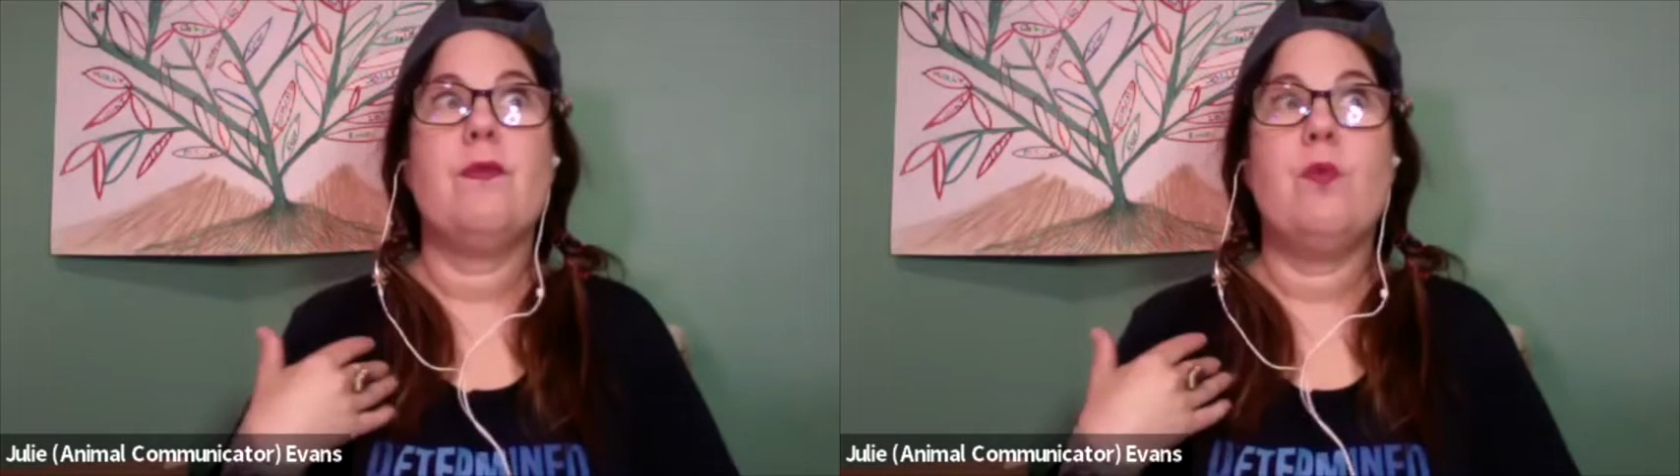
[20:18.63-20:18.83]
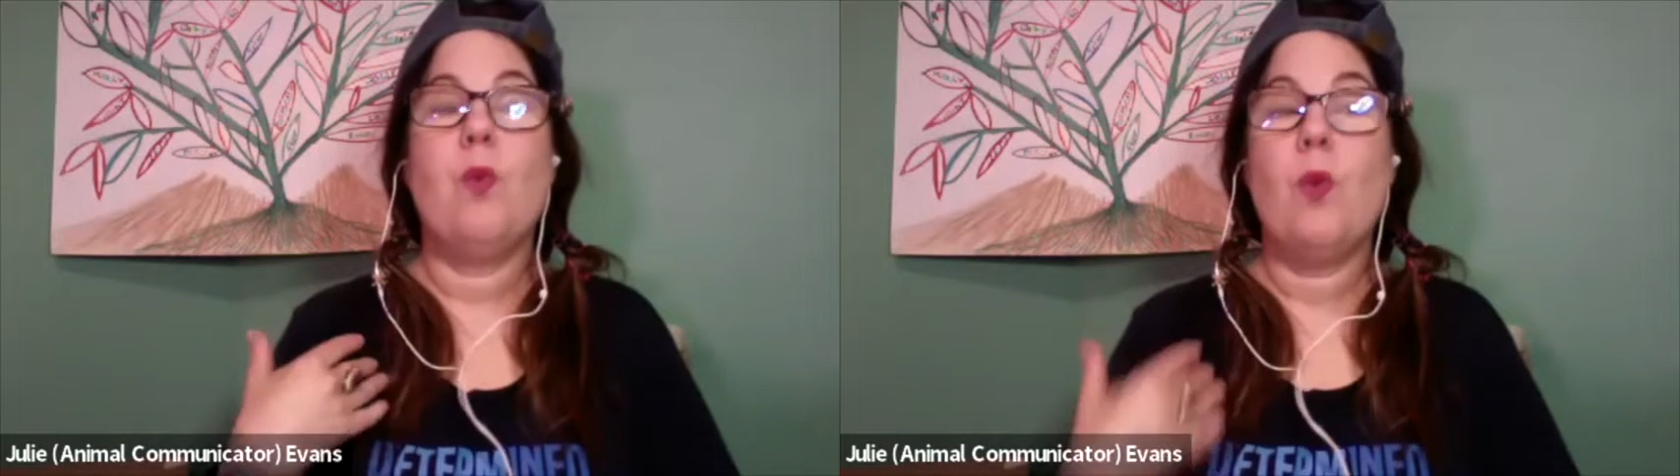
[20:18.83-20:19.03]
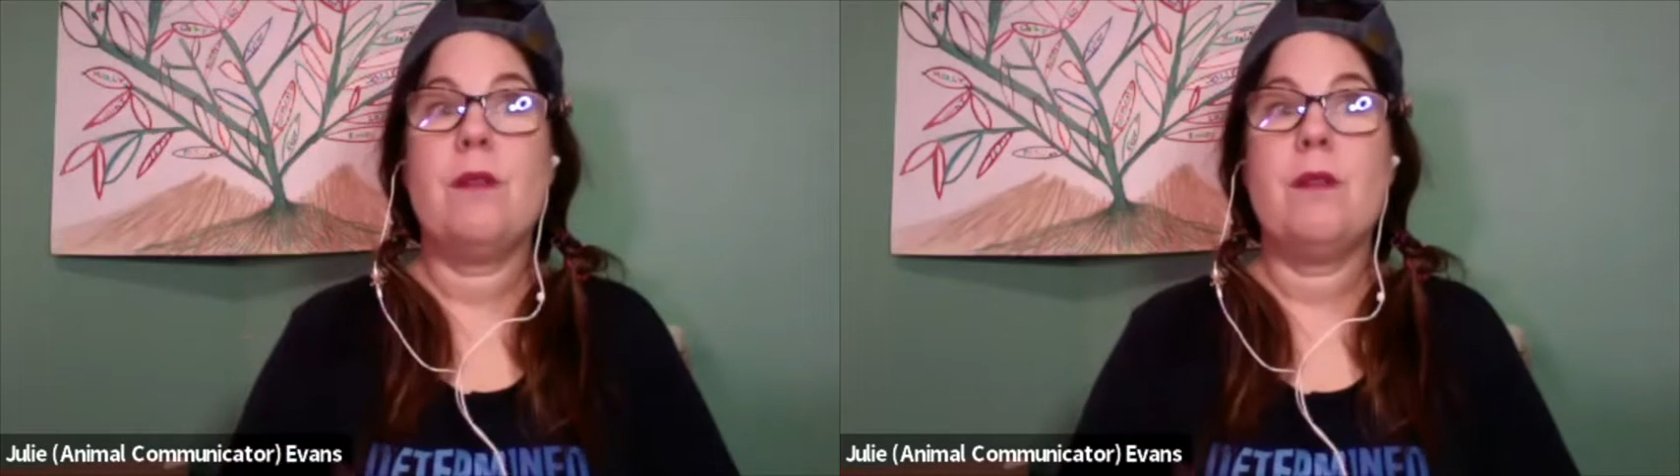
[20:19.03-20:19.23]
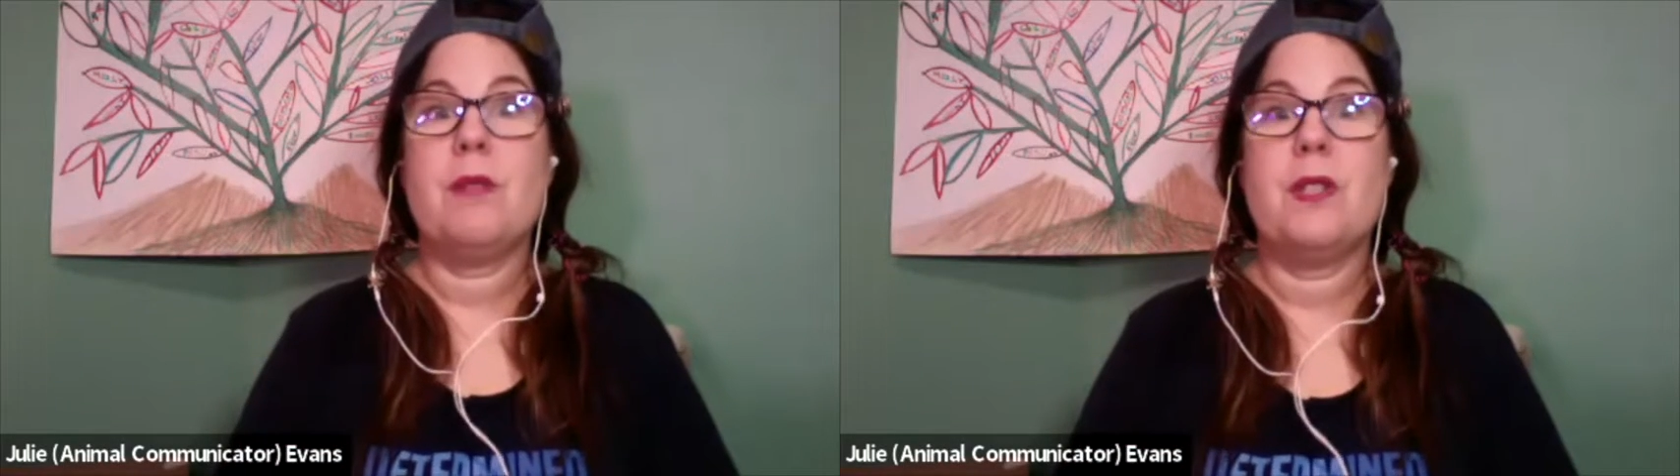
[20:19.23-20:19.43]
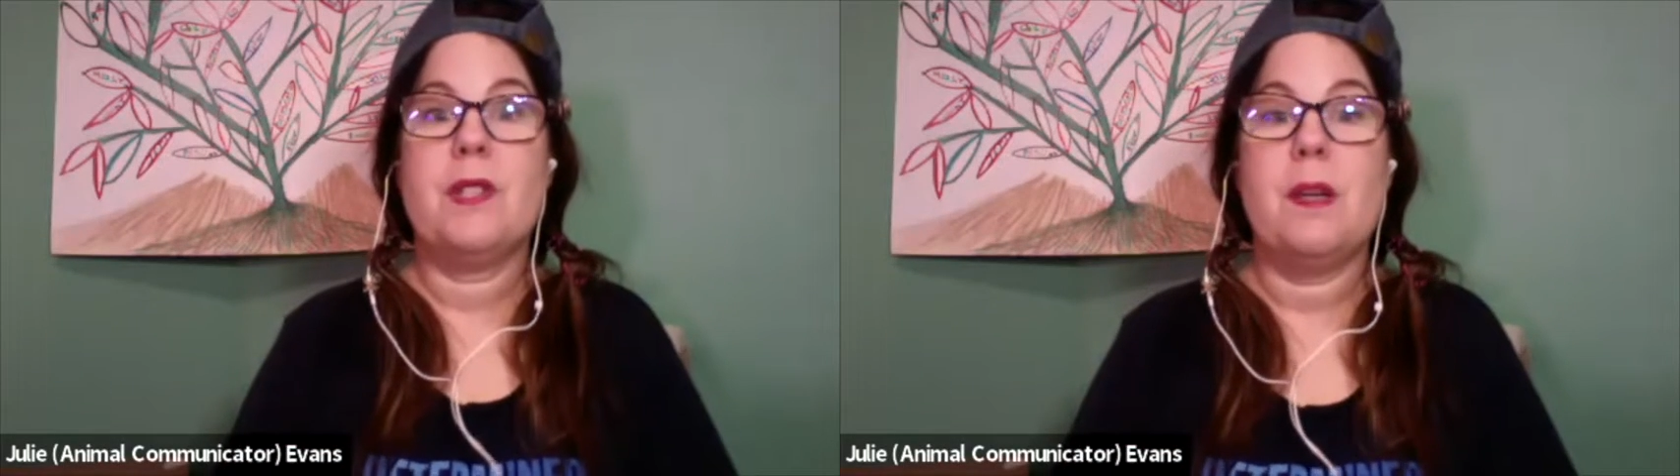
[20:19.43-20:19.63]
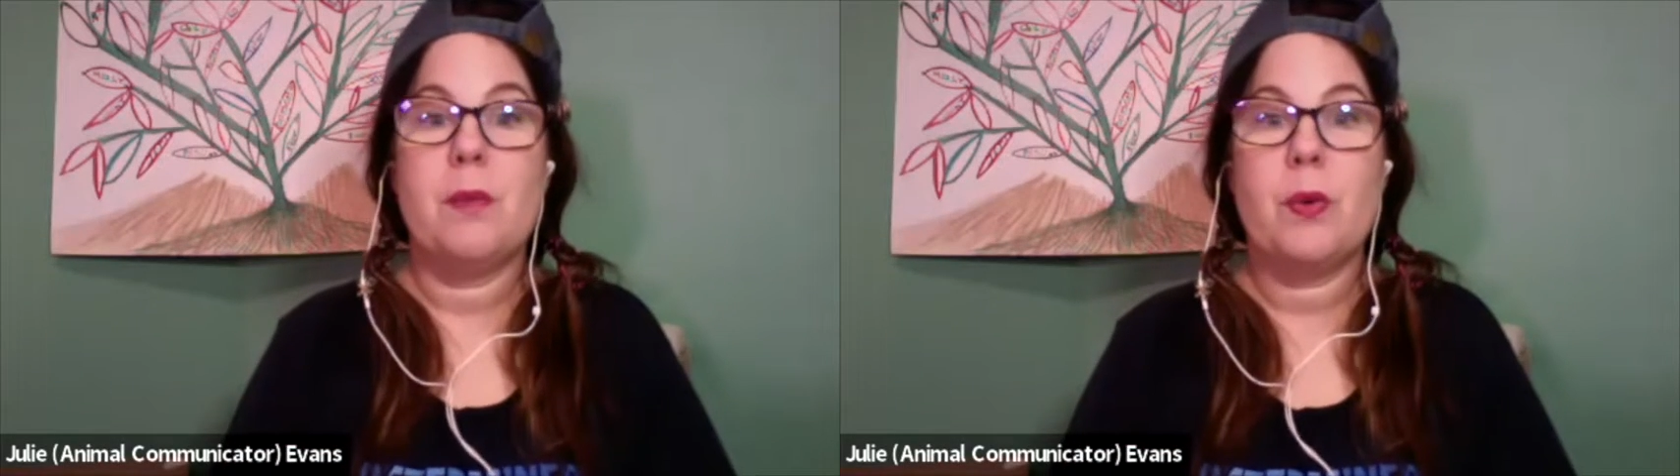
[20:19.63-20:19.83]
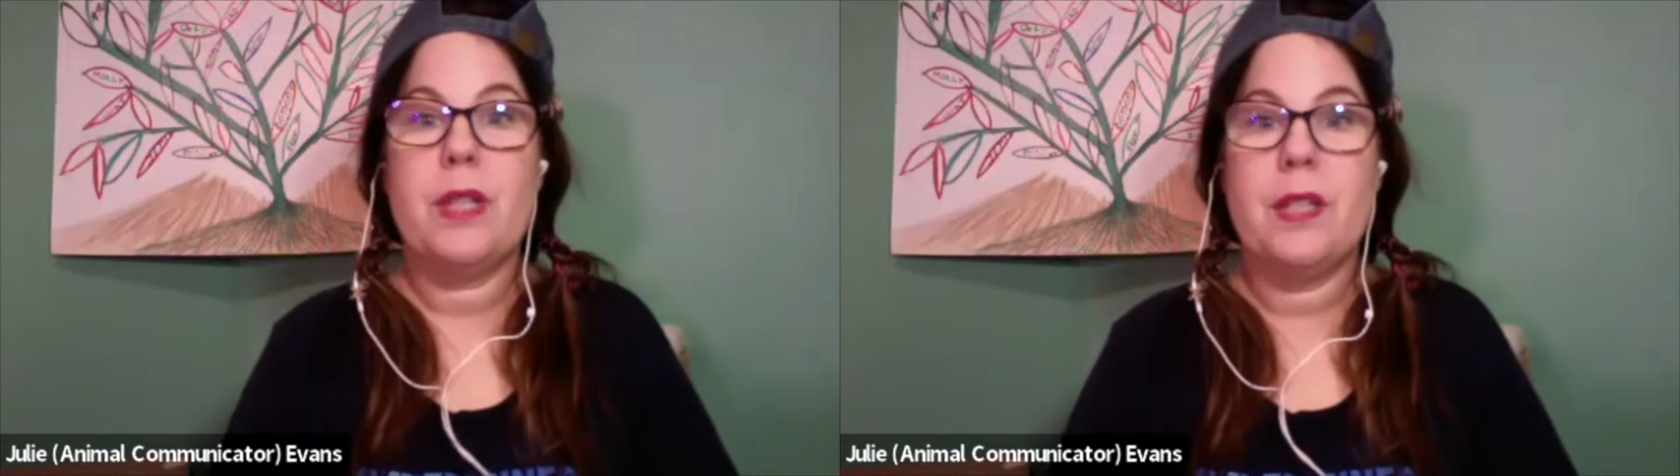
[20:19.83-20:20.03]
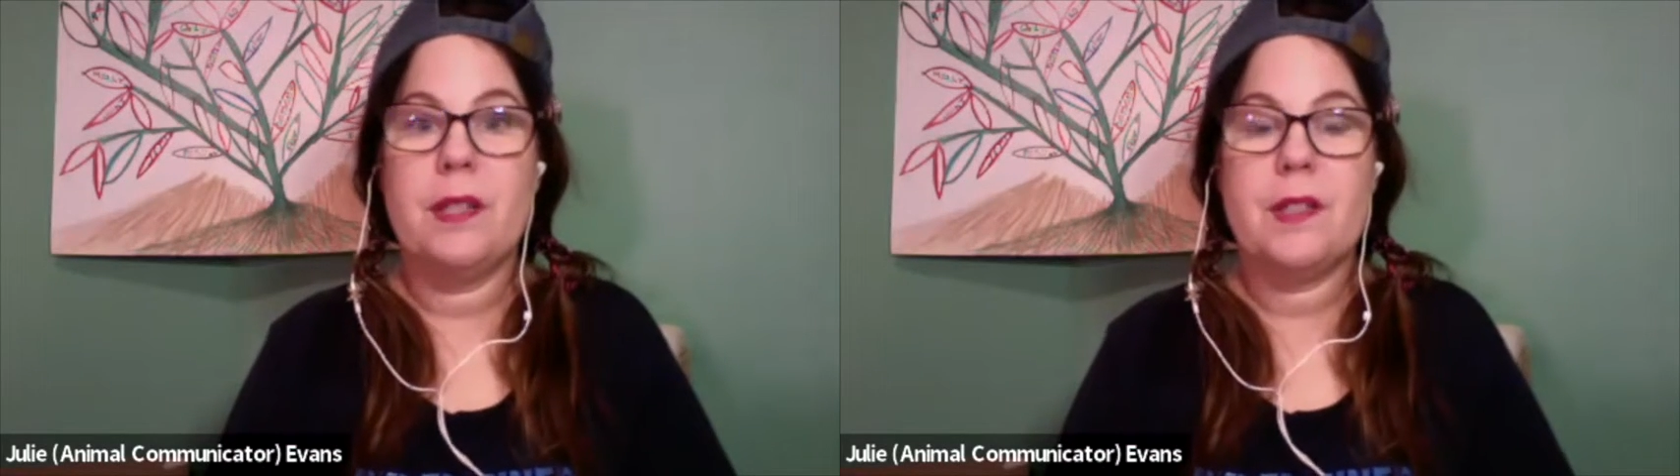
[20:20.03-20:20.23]
warm to some
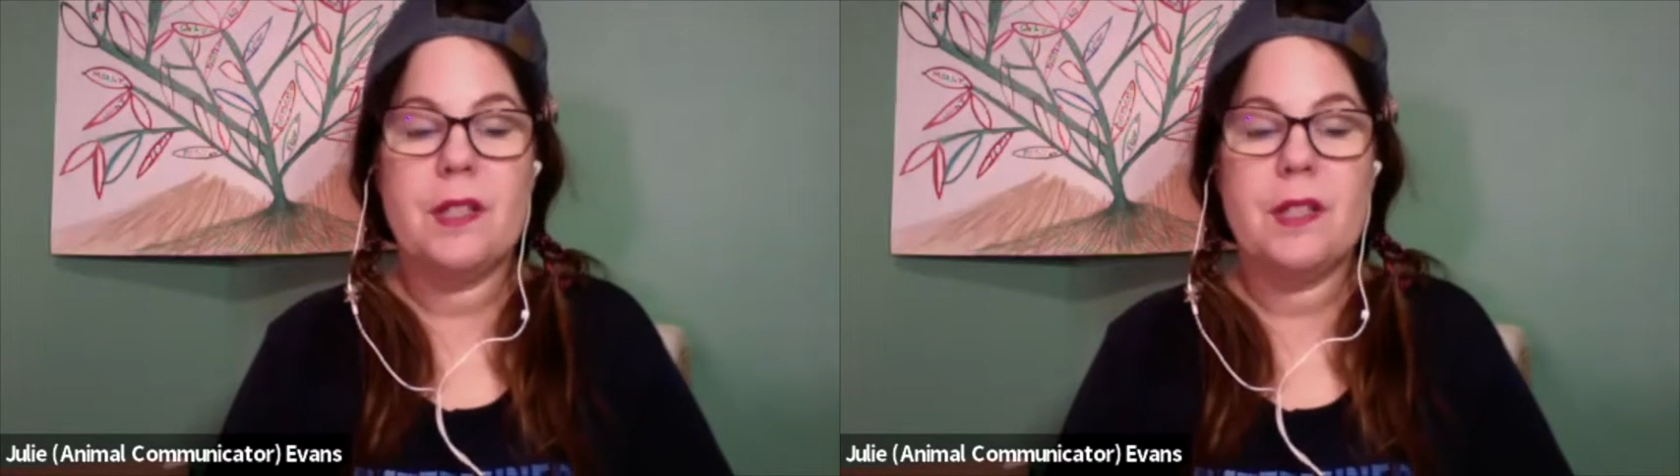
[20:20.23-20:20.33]
breeds,